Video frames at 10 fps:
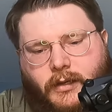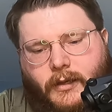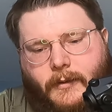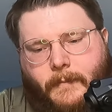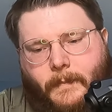
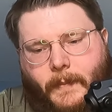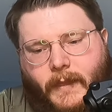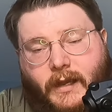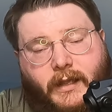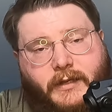
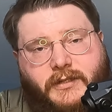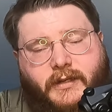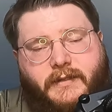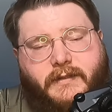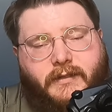I'll catch you
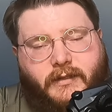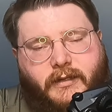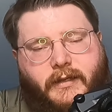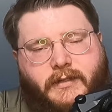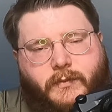guys in
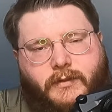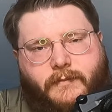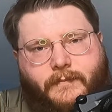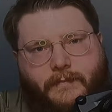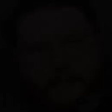the next one.